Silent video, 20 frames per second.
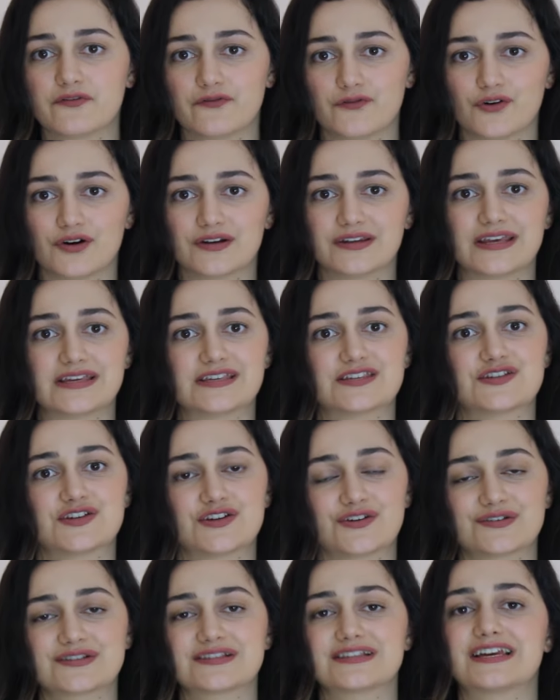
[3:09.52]
before they
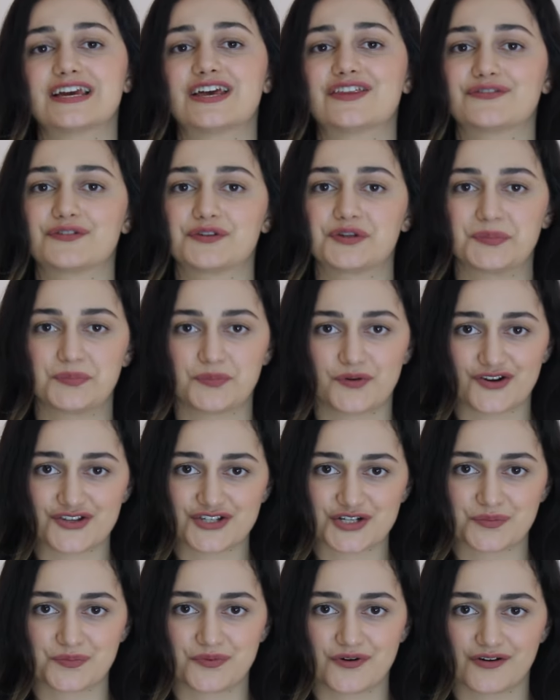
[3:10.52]
seriously hinder the
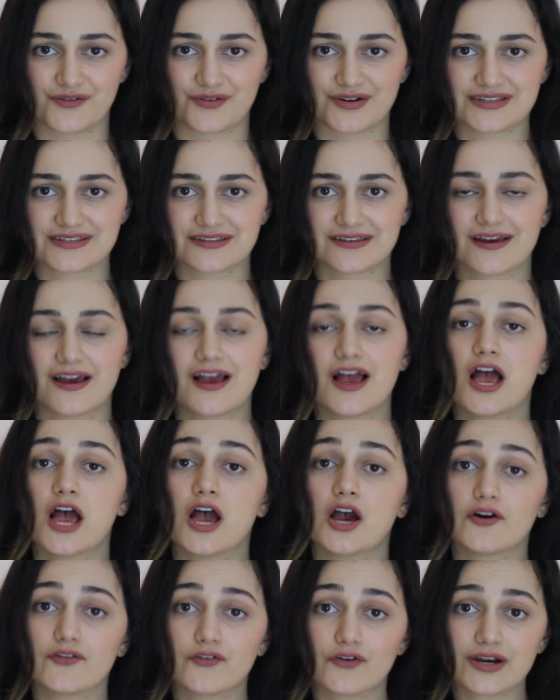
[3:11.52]
project progress.
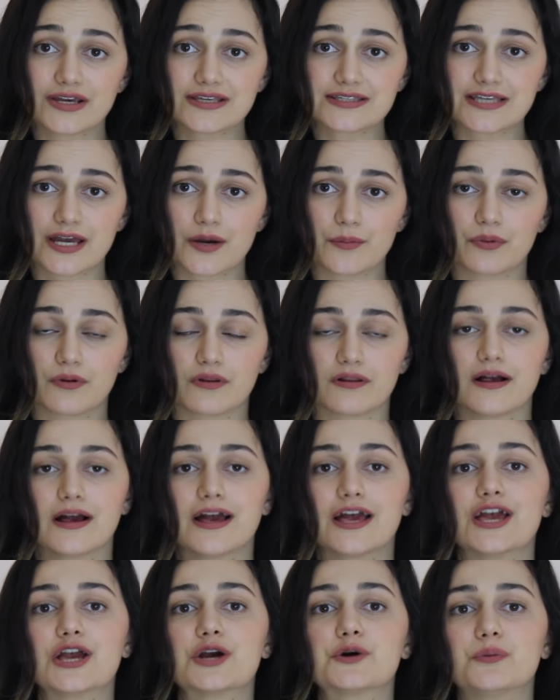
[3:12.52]
For example,
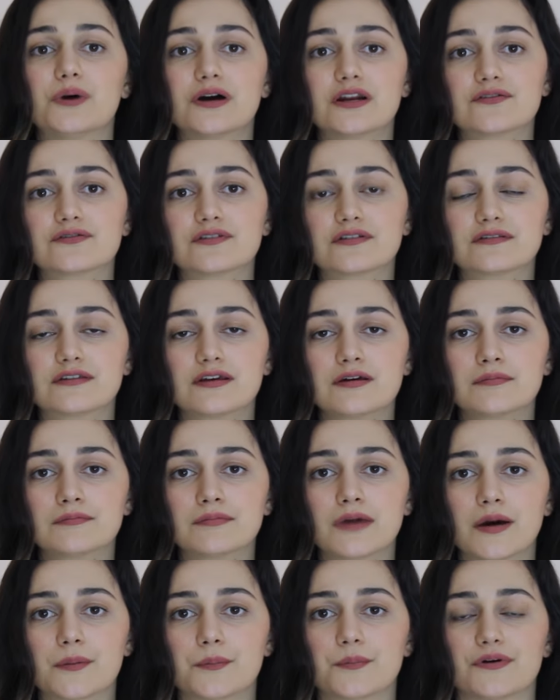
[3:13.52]
if one of the
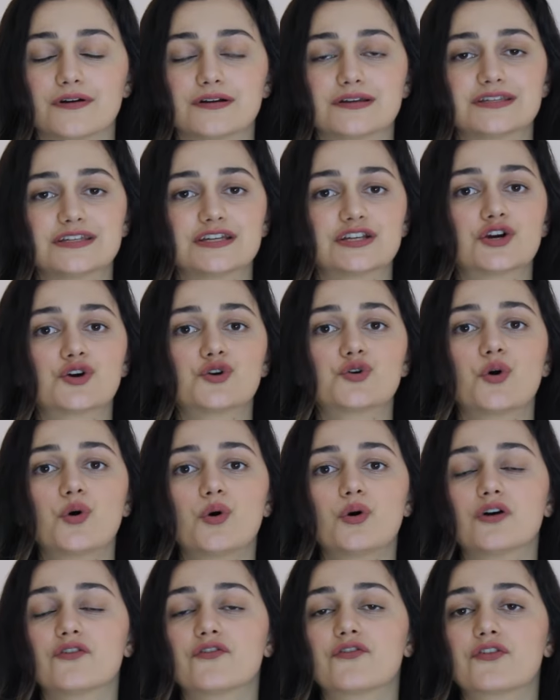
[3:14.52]
team members in a
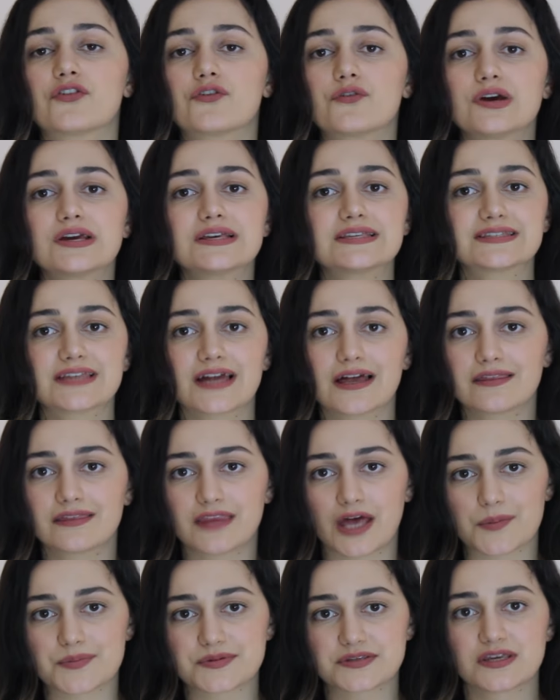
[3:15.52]
row of 3
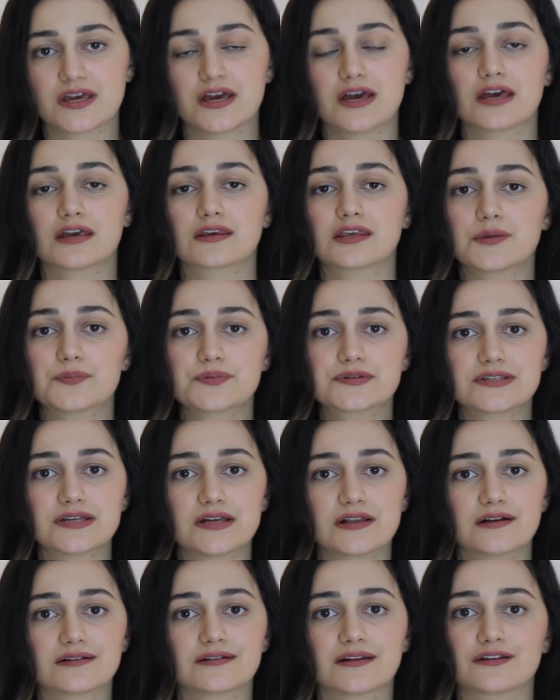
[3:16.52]
stand-ups keeps
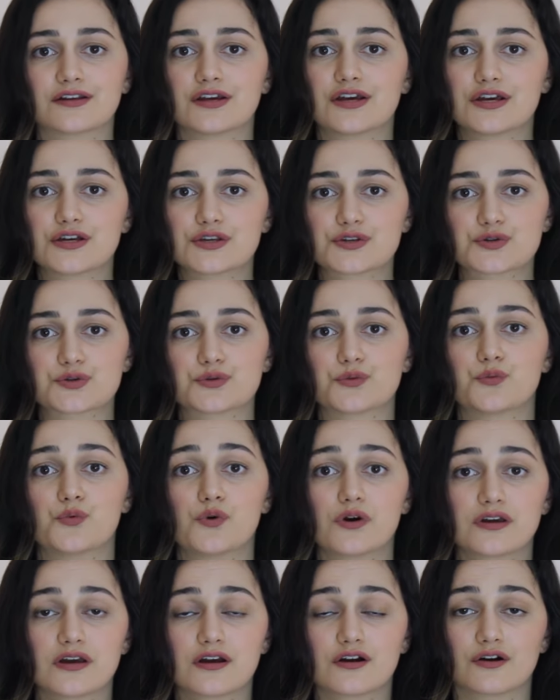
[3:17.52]
telling that he is
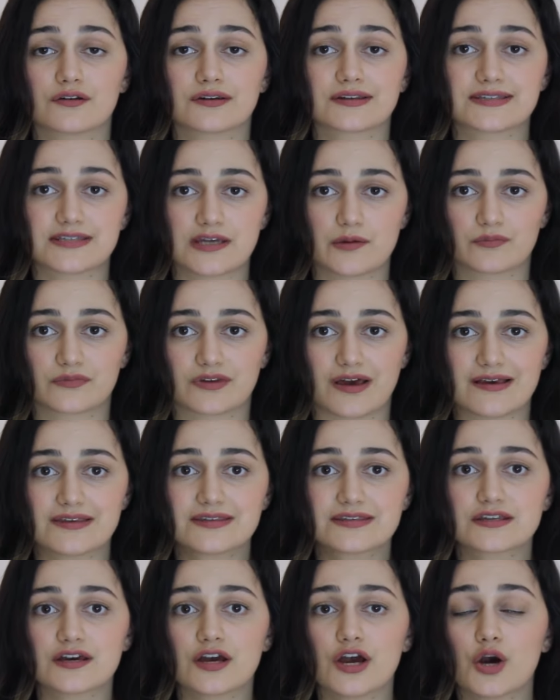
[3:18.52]
working on the same
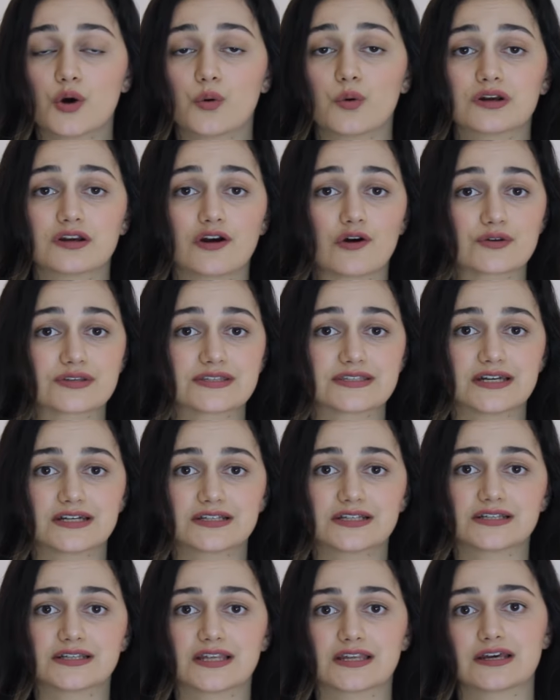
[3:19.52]
task without
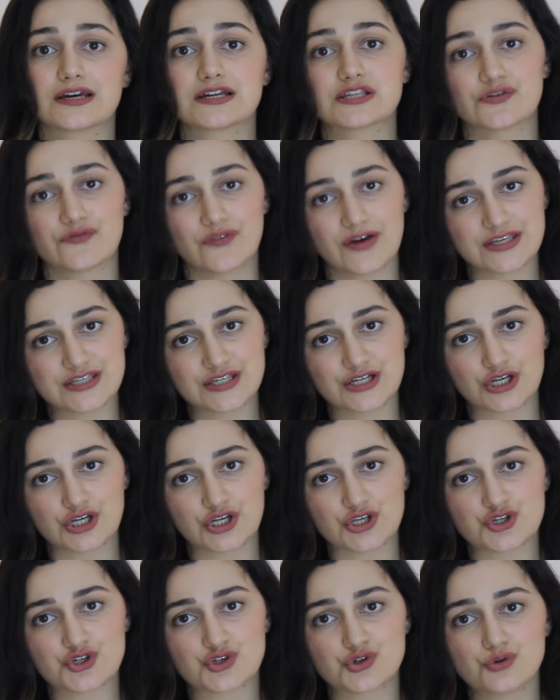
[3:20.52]
stating that he is facing
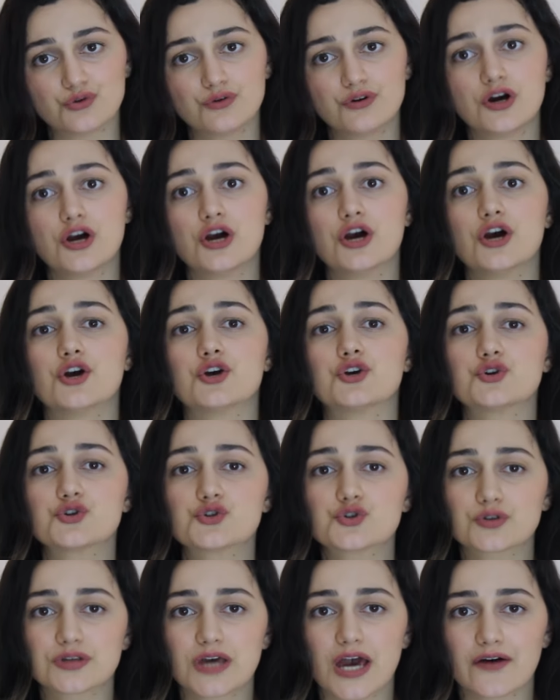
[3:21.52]
an issue, you
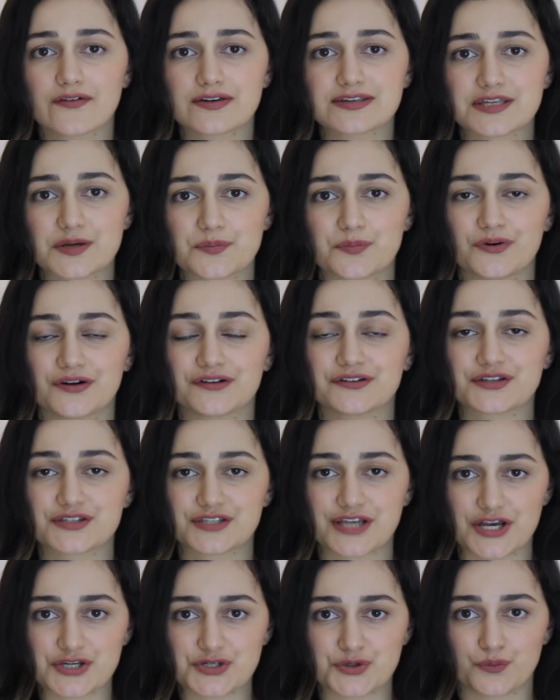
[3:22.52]
should have a separate
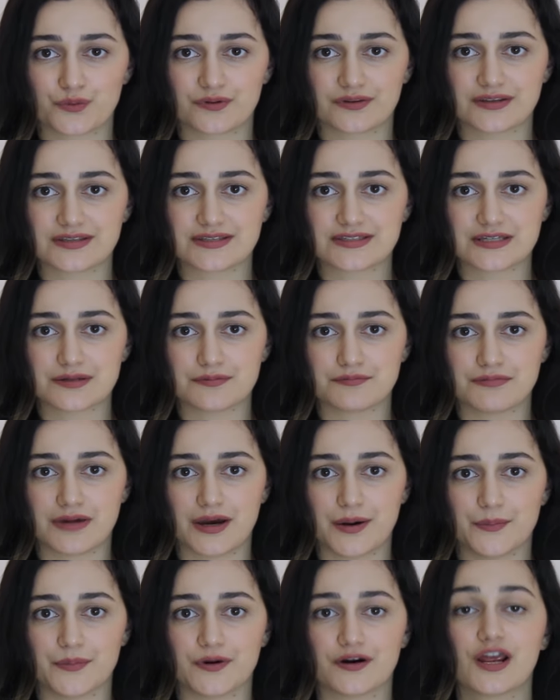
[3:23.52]
discussion with this team
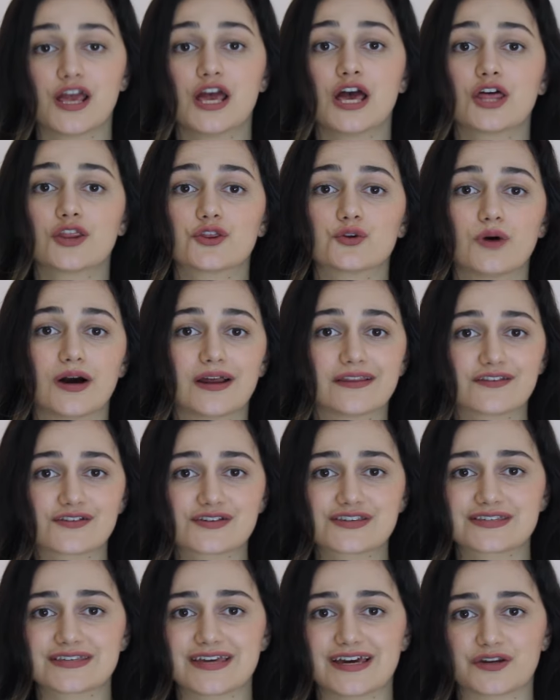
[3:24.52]
member to
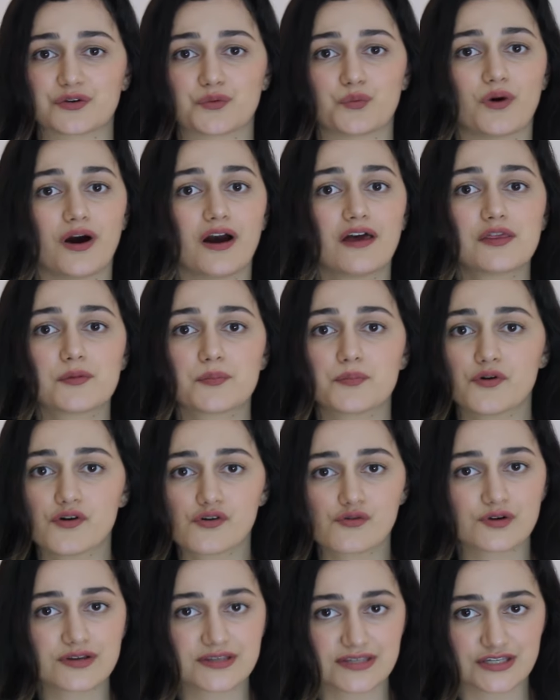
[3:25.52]
understand why the
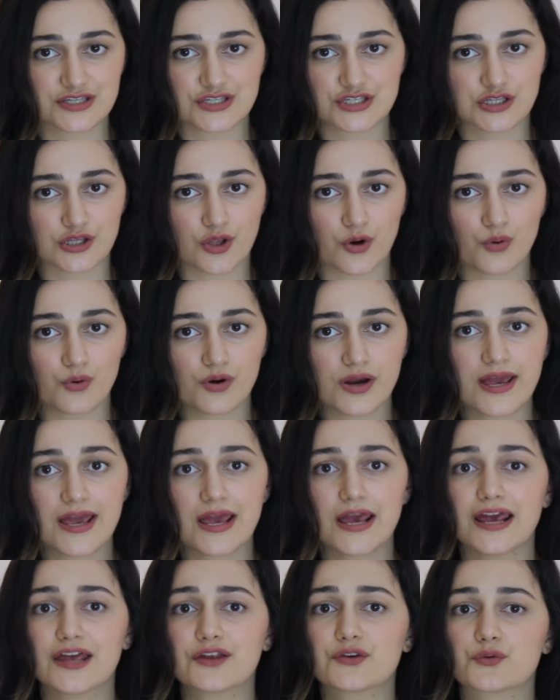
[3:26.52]
progress is slow
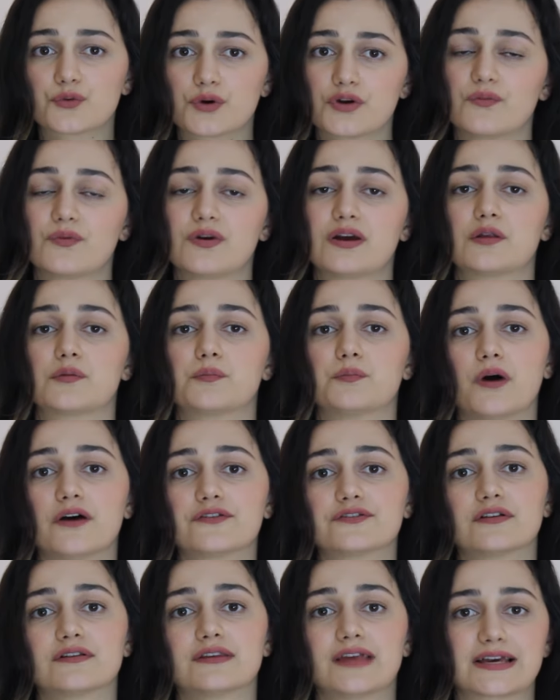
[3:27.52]
and reveal
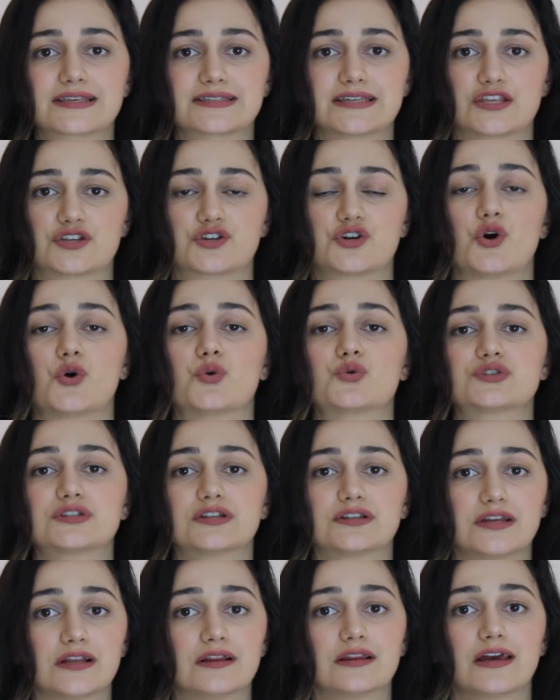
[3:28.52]
bottlenecks that cause
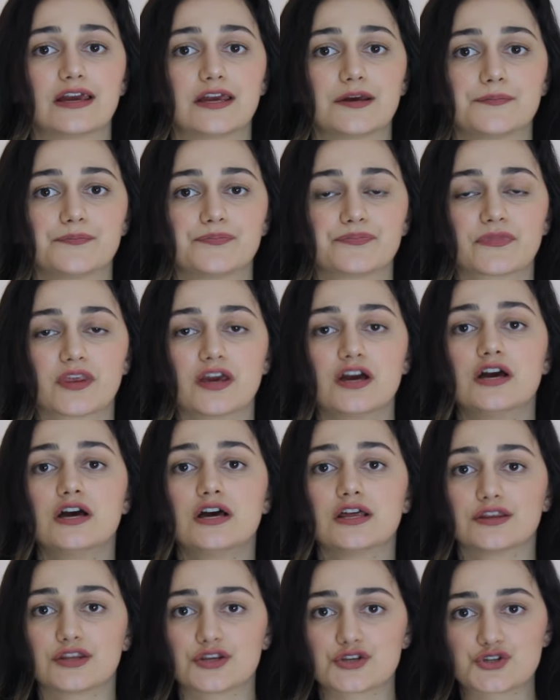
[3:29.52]
the delay.
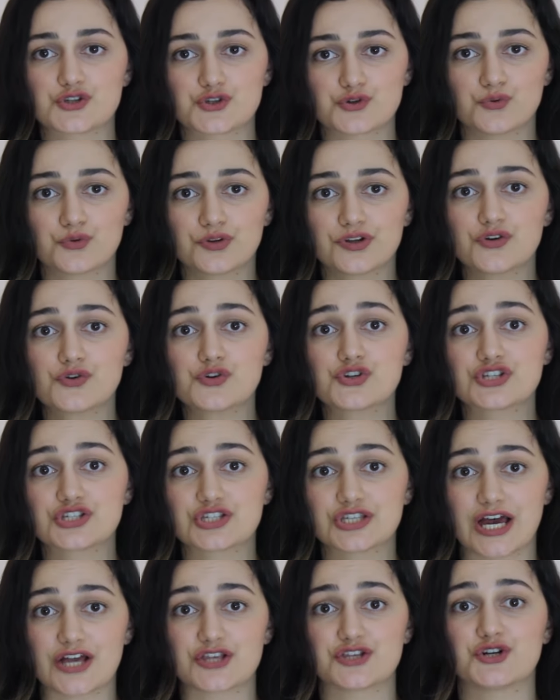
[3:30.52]
The sooner
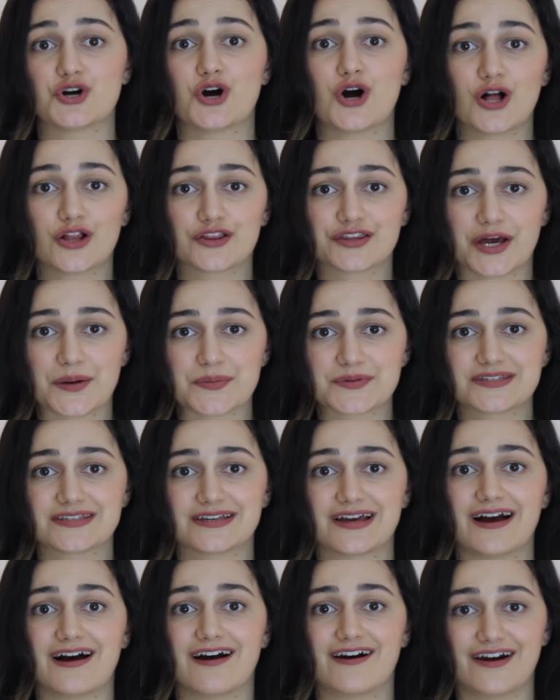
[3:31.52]
such holdups
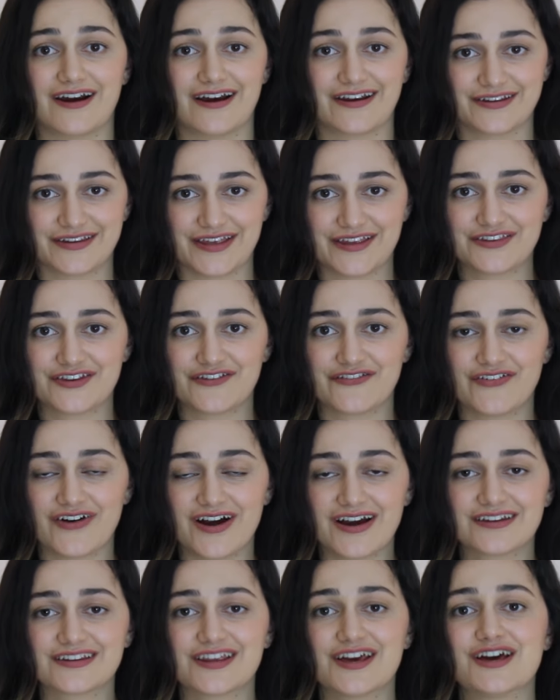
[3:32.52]
are
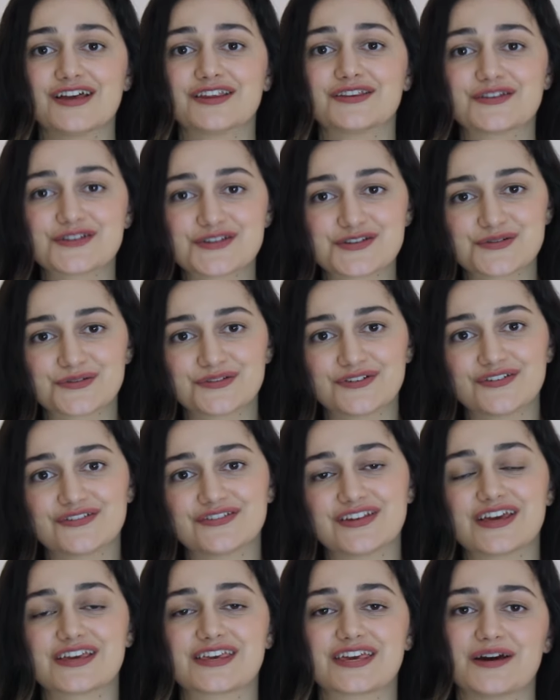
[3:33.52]
identified, the
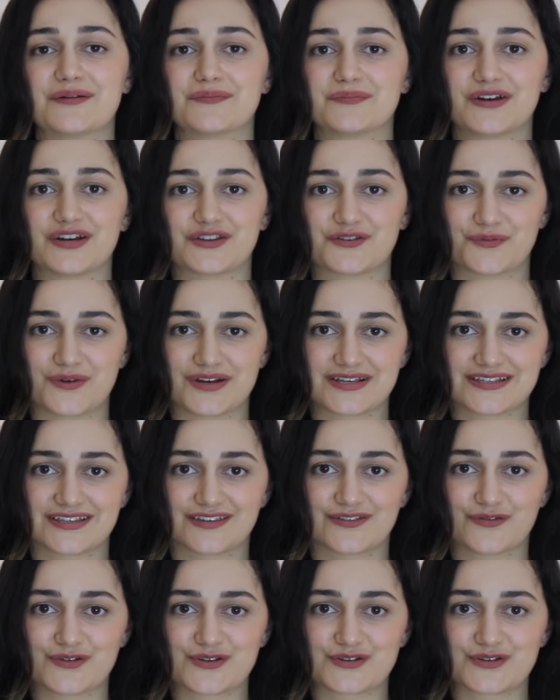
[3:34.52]
sooner they can be addressed and